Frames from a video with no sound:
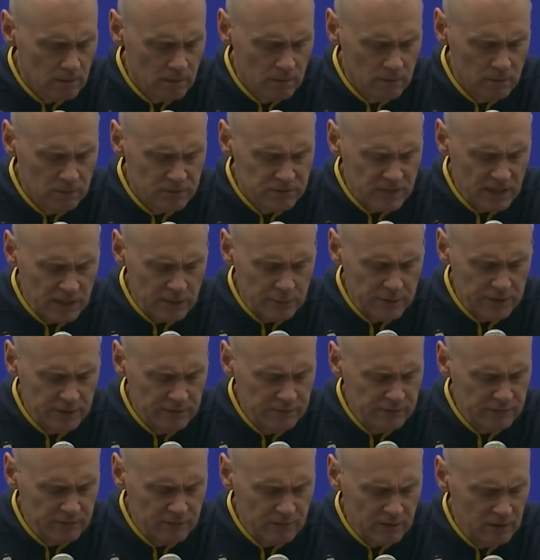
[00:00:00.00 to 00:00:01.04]
know,
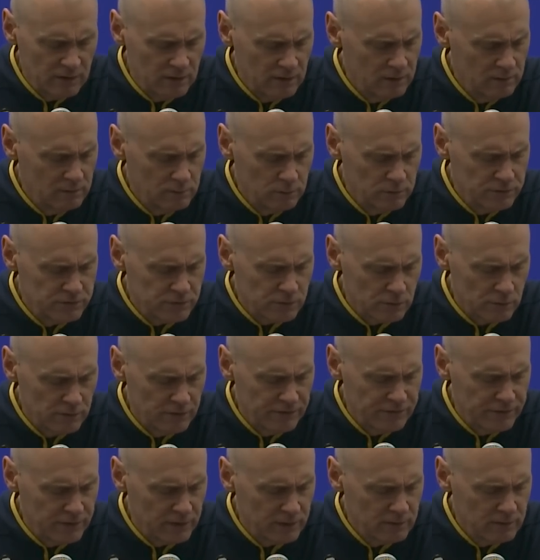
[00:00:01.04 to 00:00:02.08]
Tyrese was
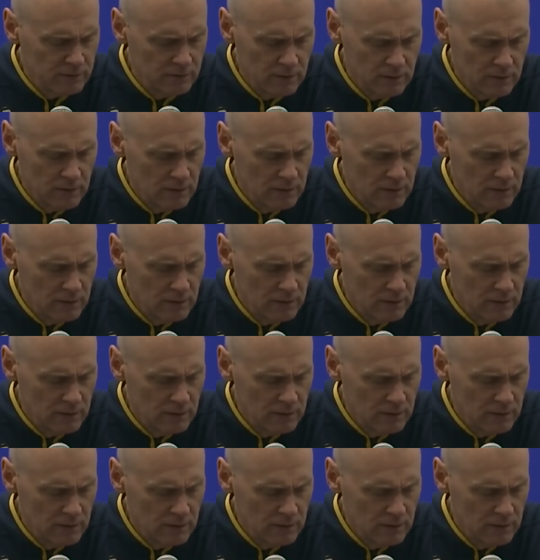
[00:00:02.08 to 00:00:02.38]
terrific.